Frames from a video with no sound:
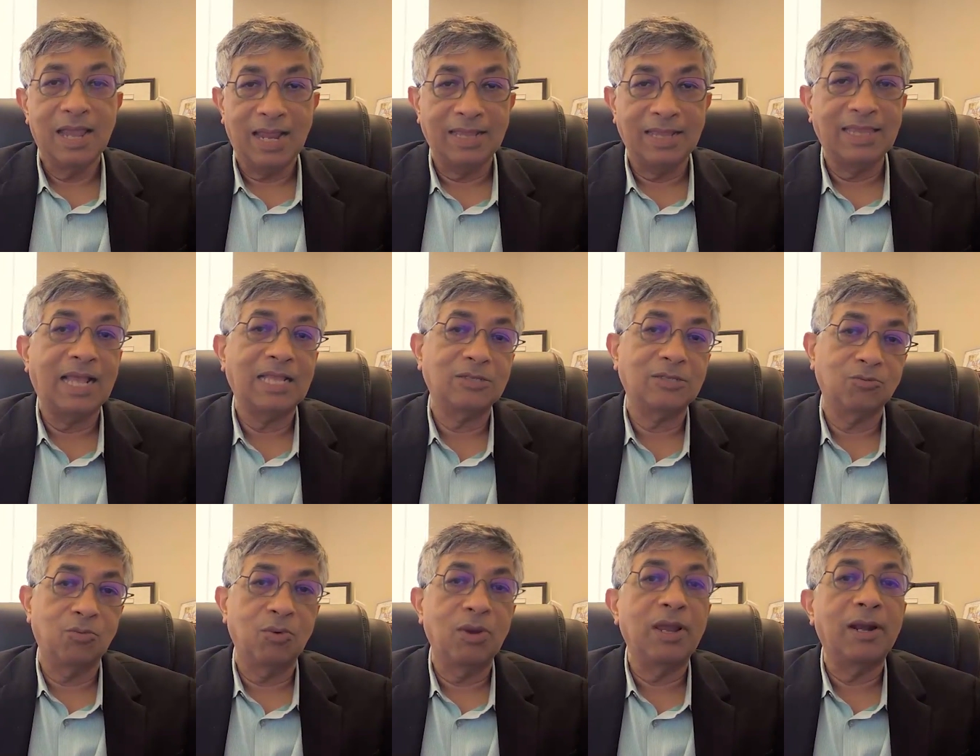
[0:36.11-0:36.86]
And
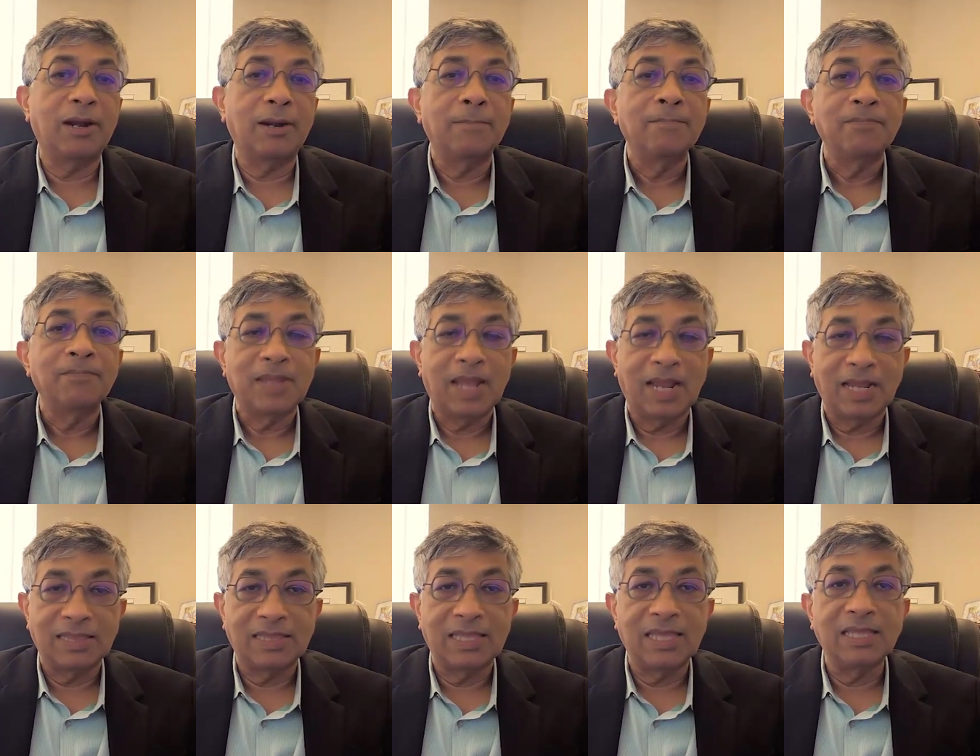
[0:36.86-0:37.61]
that's where
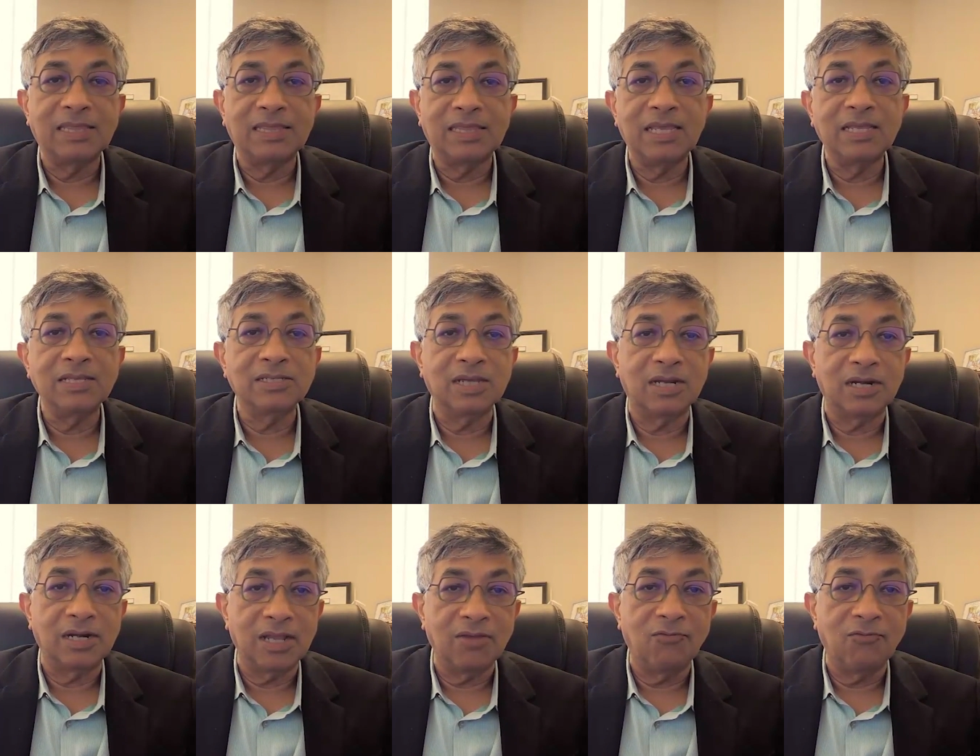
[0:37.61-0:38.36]
I think things
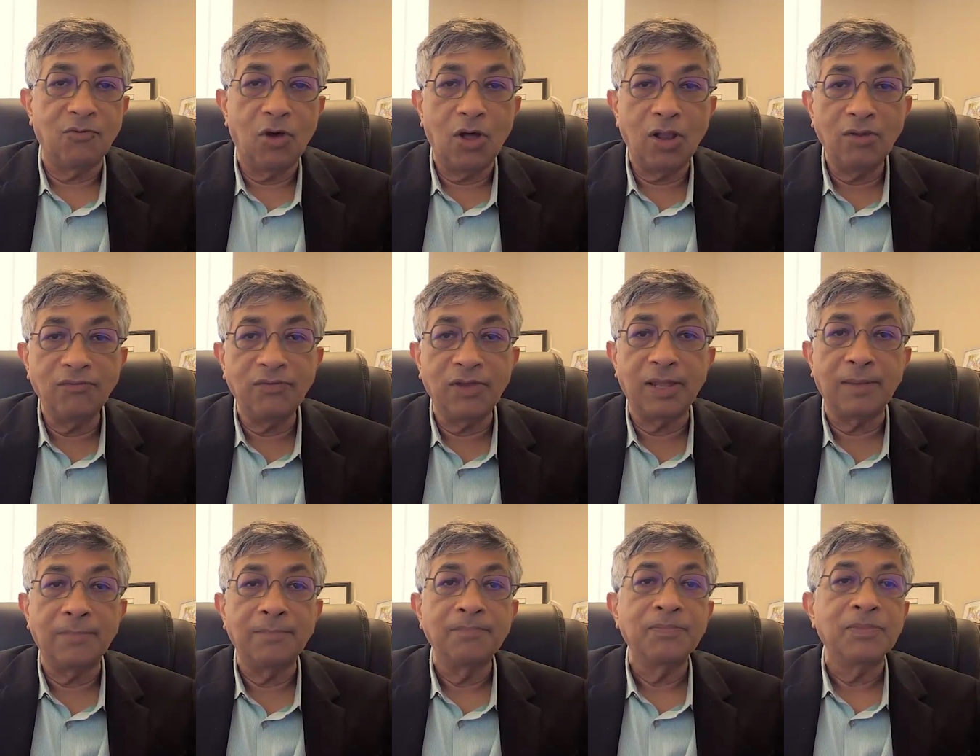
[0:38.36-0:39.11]
are
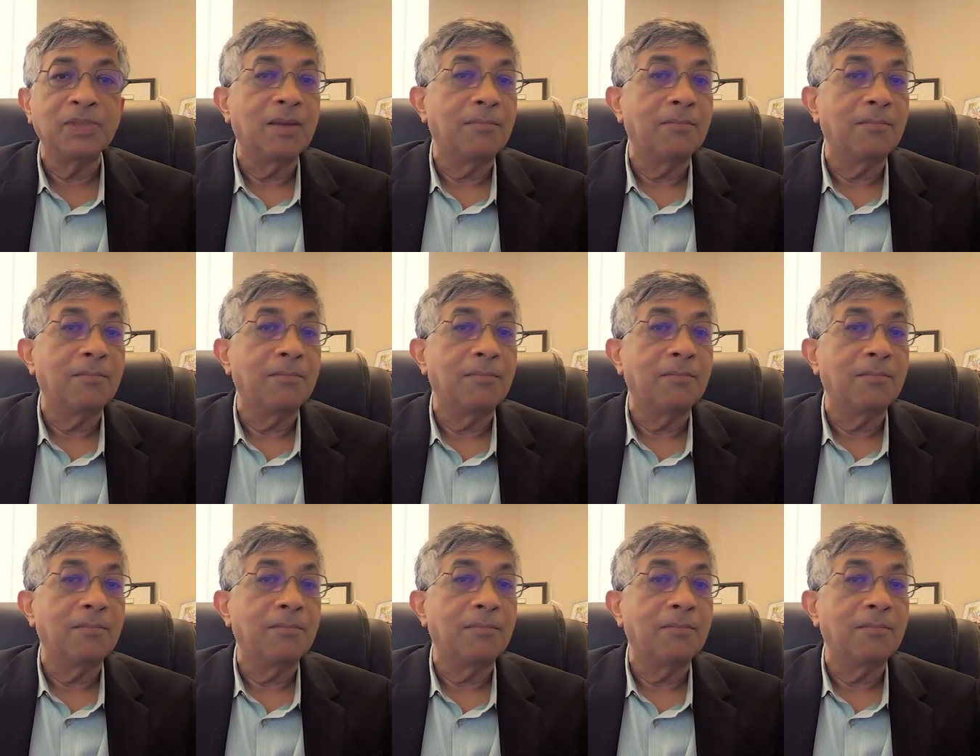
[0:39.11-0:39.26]
evolving